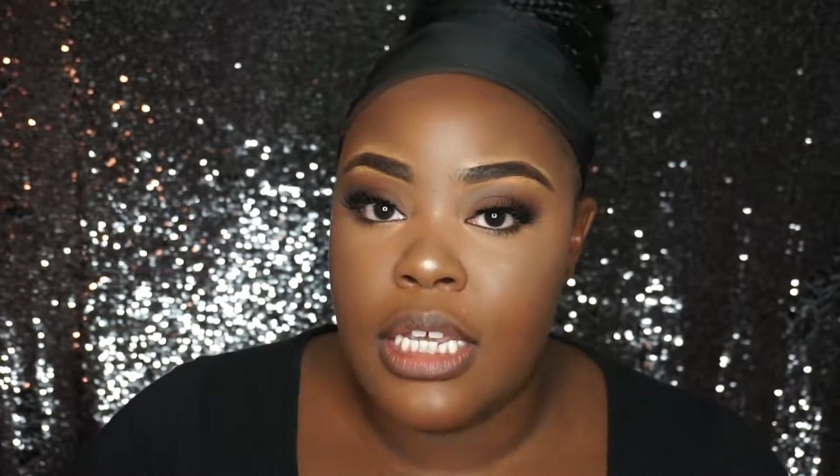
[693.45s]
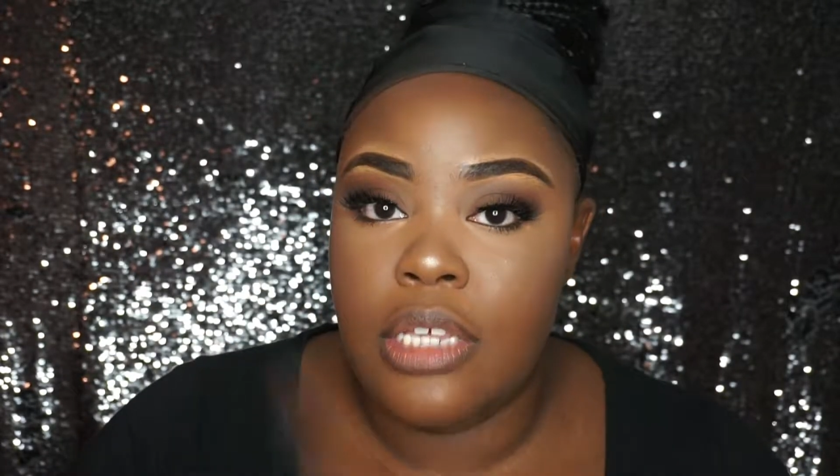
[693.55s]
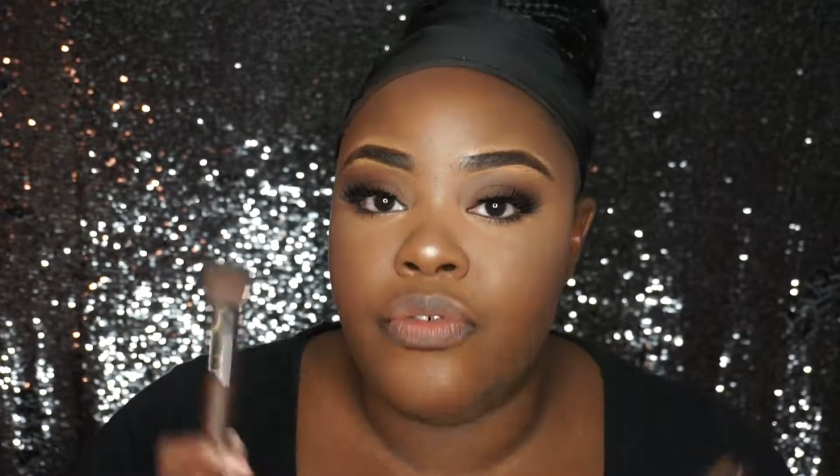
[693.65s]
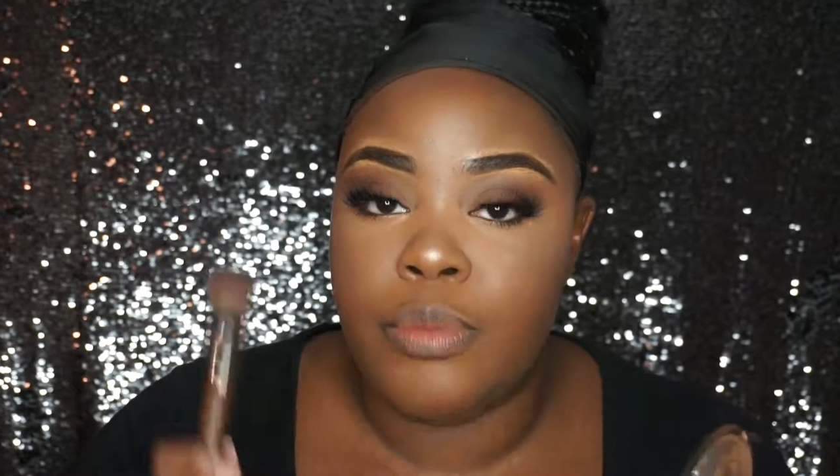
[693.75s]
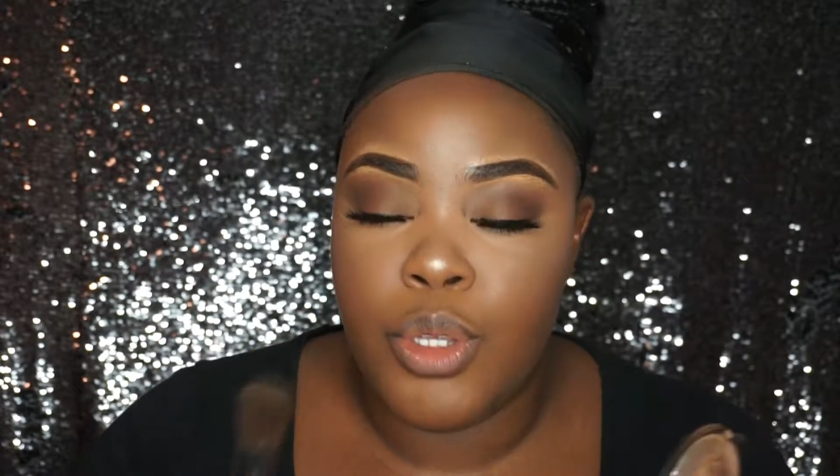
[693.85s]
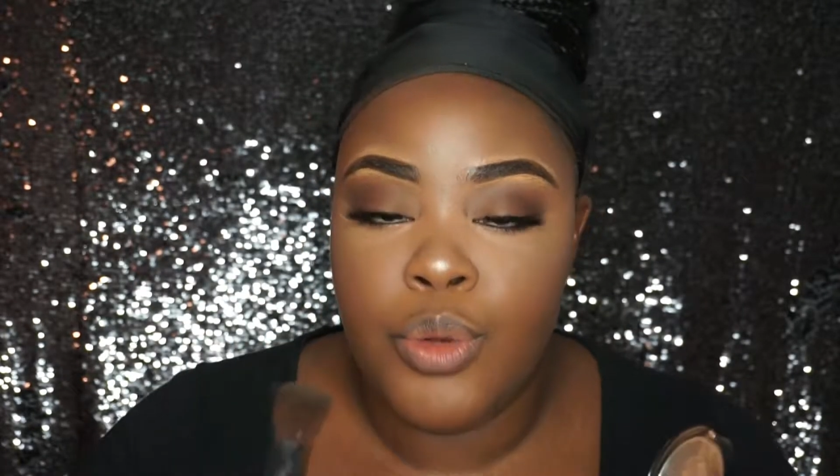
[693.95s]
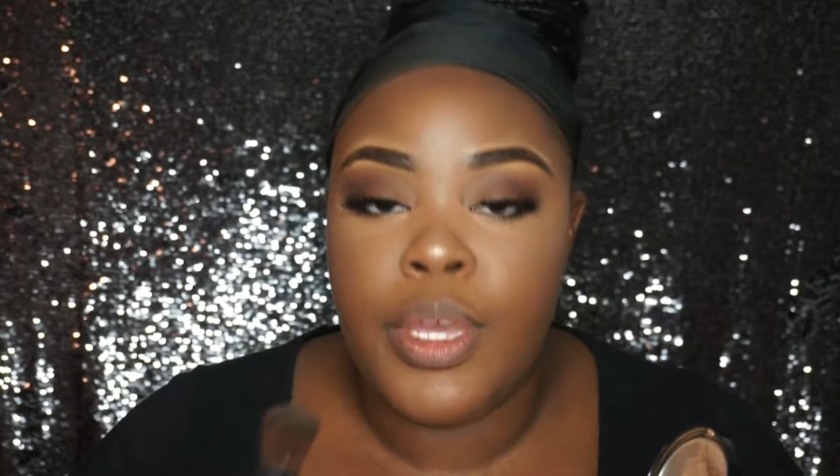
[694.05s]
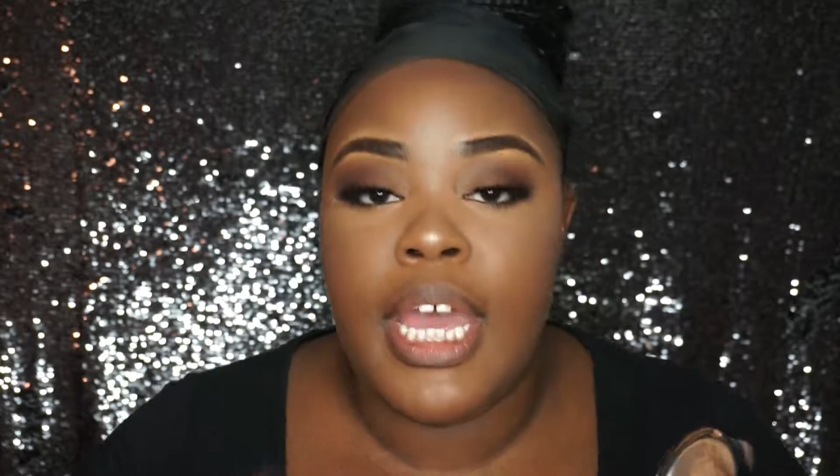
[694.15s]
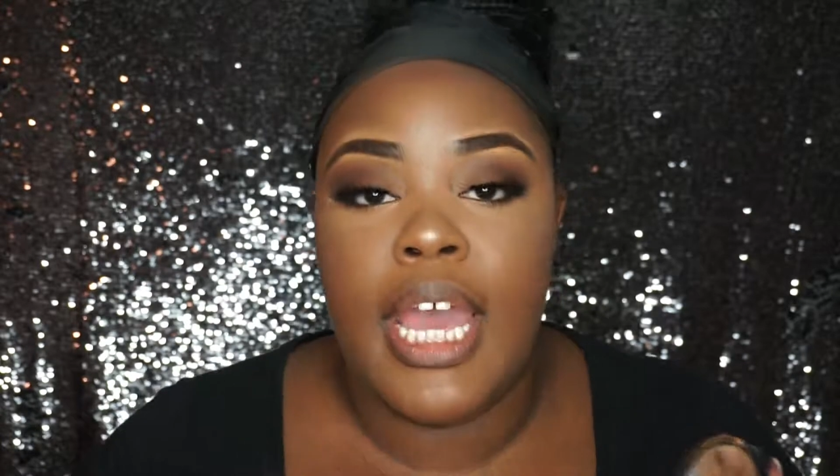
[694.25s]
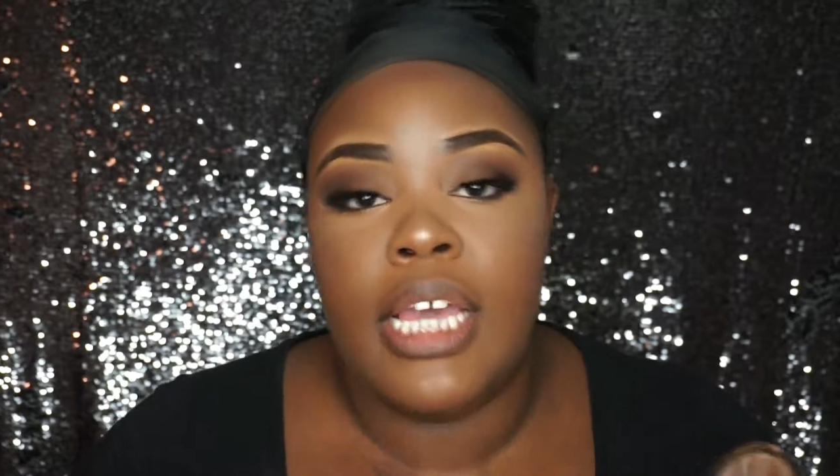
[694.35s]
He's from the
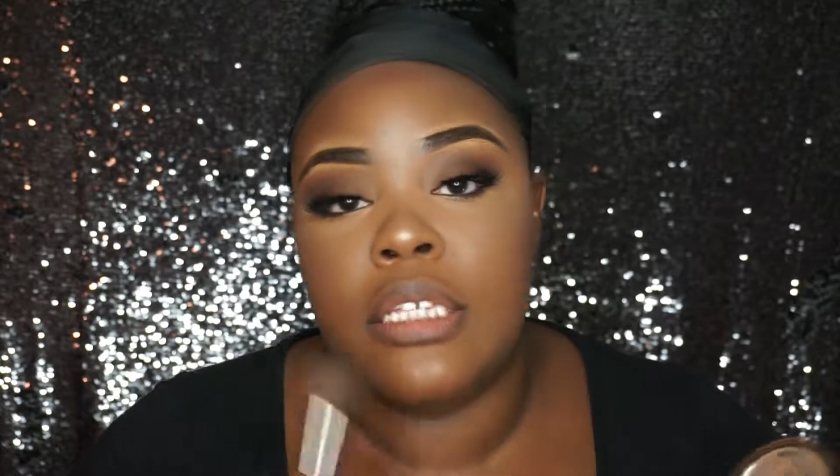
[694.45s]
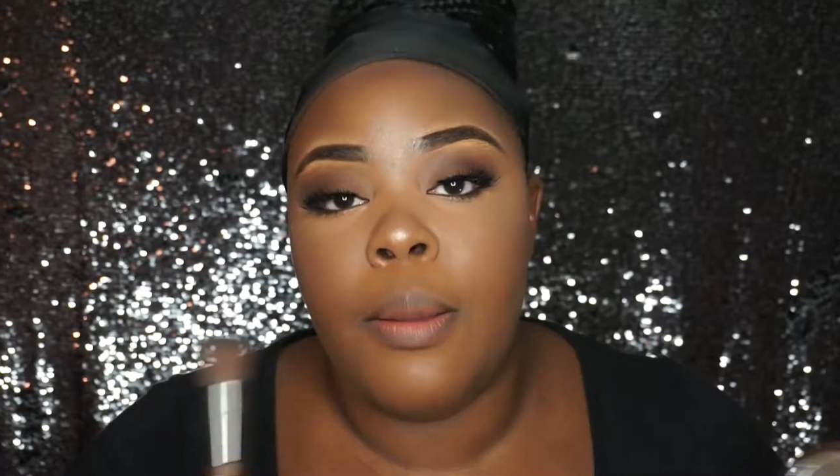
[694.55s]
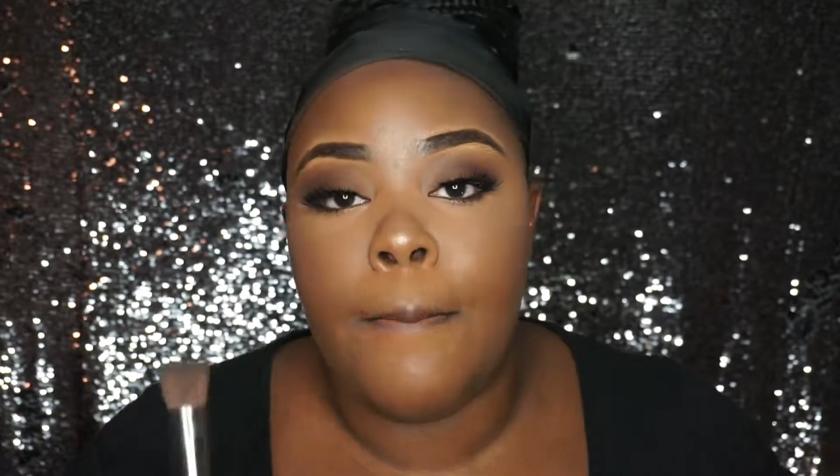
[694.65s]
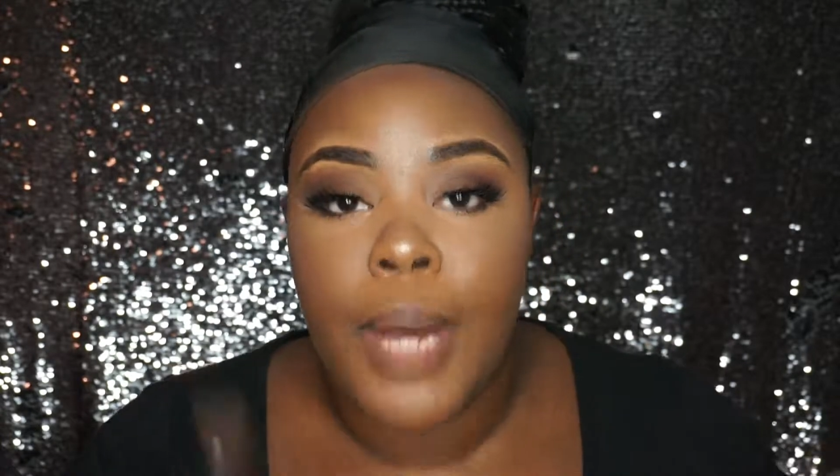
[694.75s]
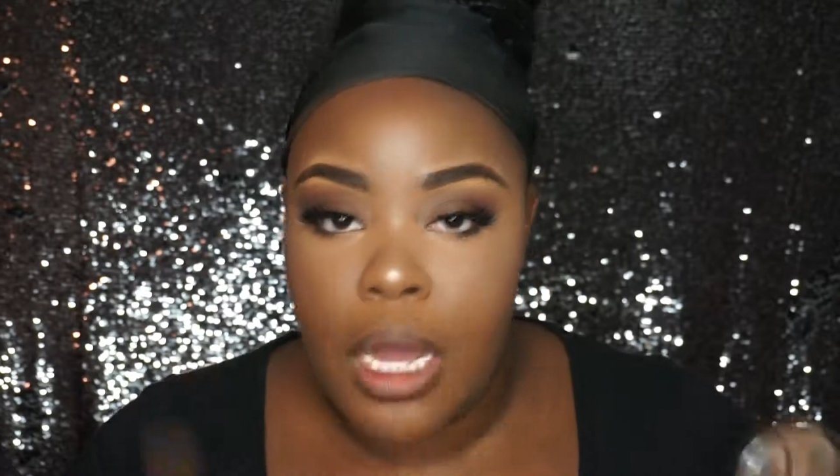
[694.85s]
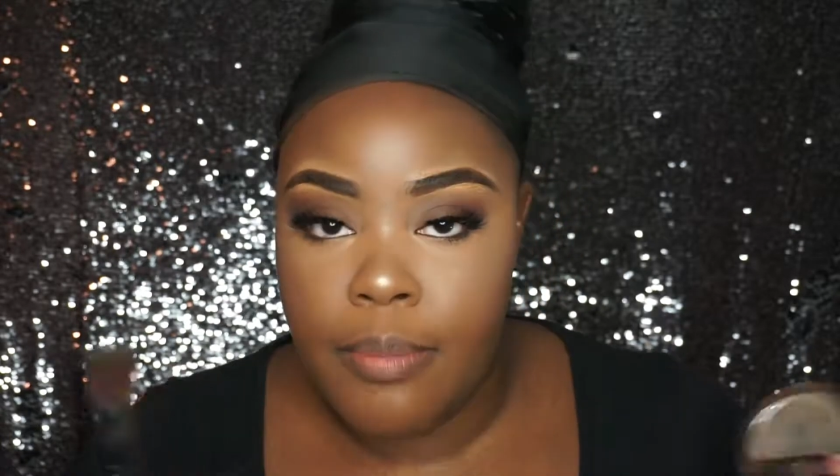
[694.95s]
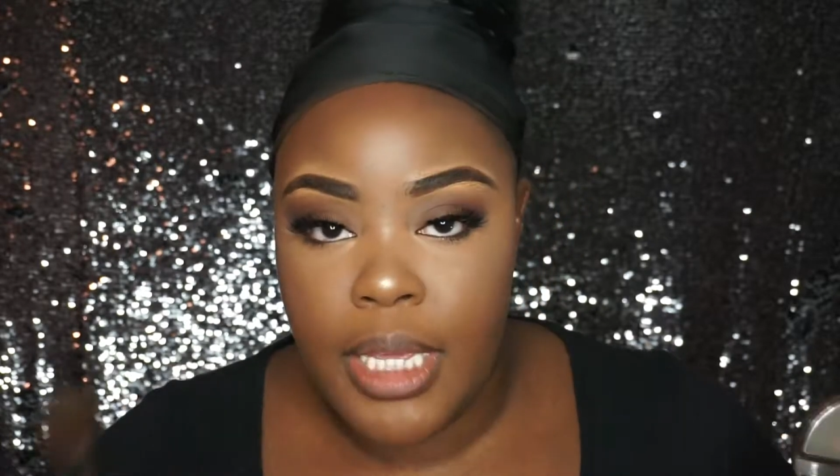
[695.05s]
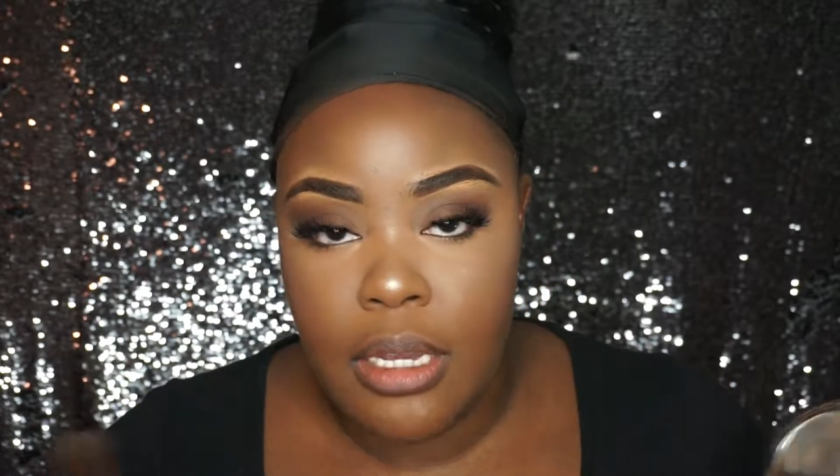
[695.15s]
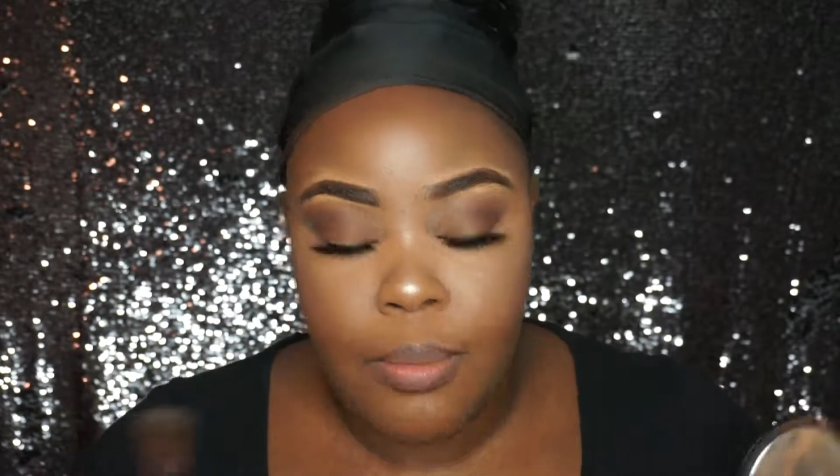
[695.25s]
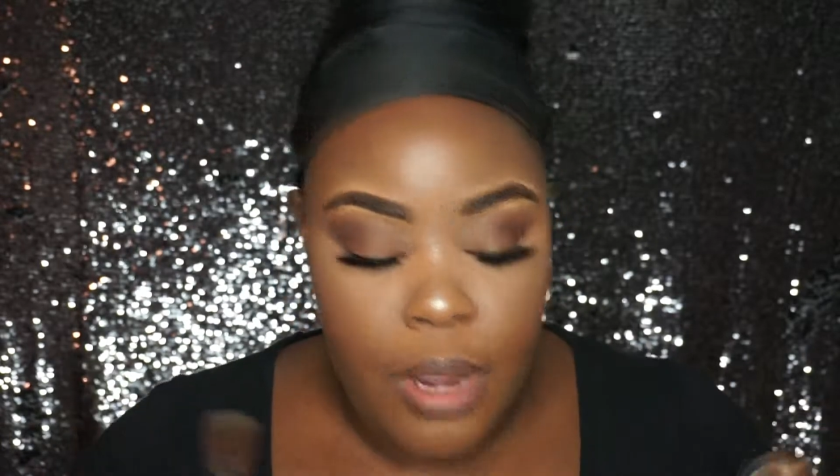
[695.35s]
UK. He's a bomb
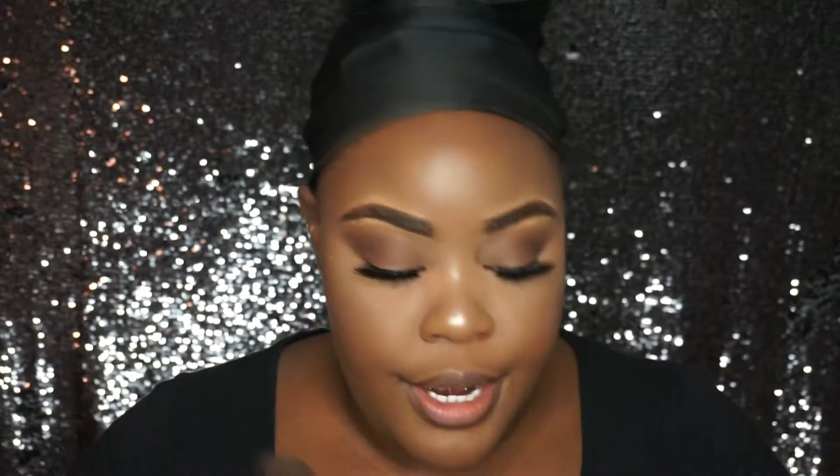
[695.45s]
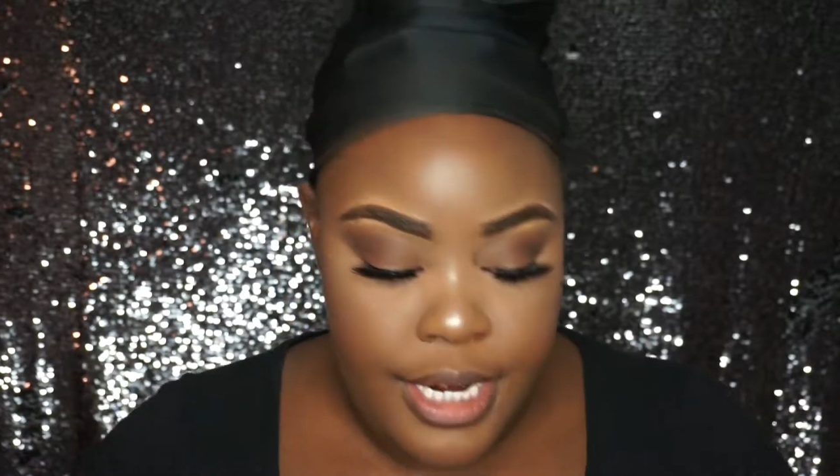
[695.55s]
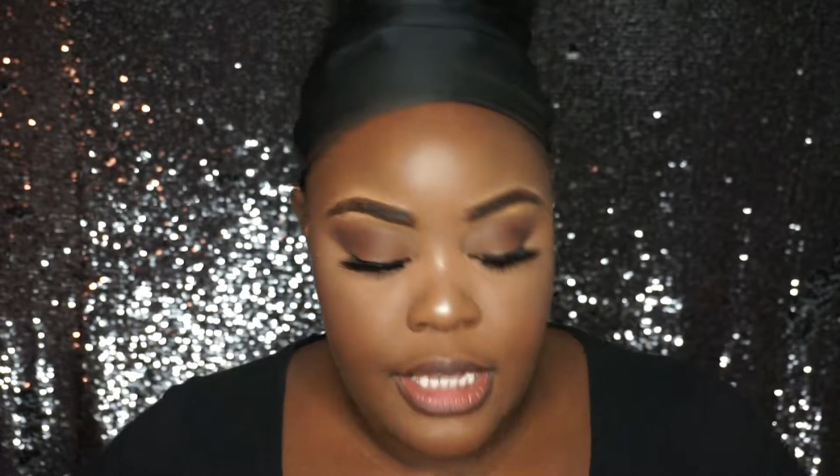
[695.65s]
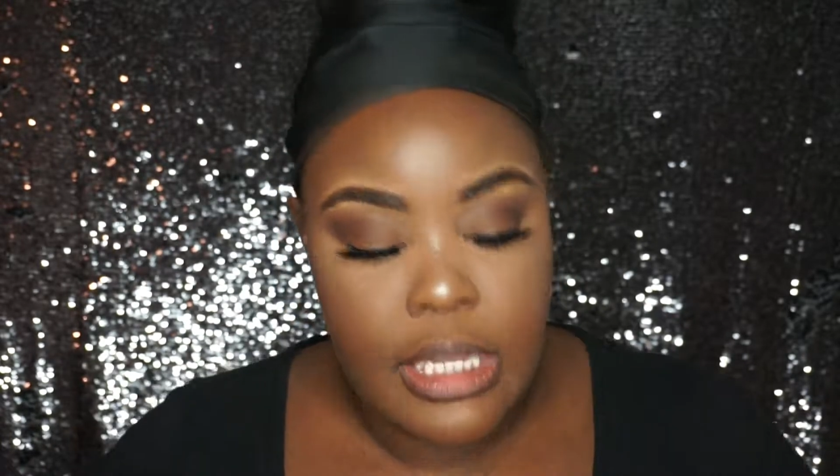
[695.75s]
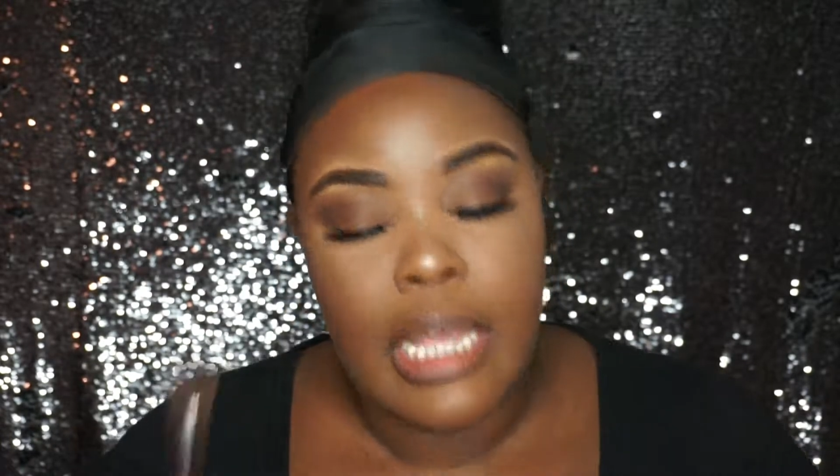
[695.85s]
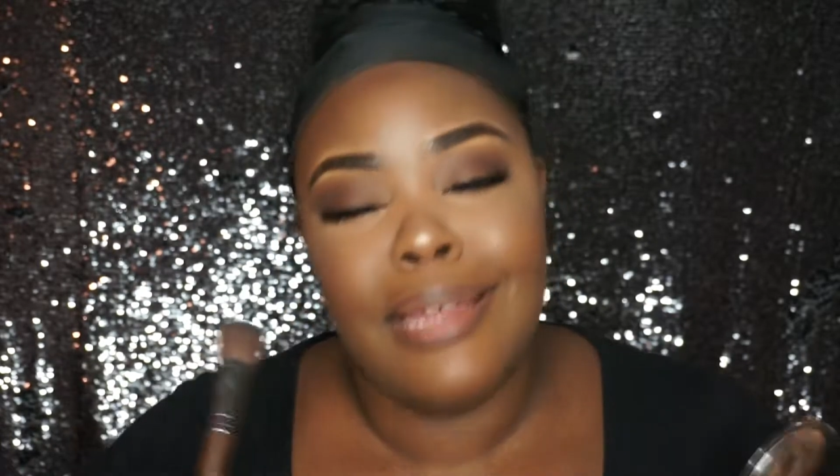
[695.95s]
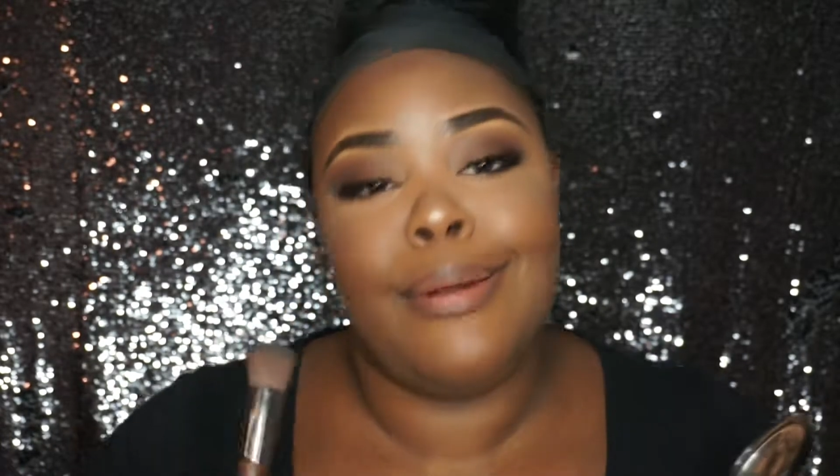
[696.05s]
makeup artist,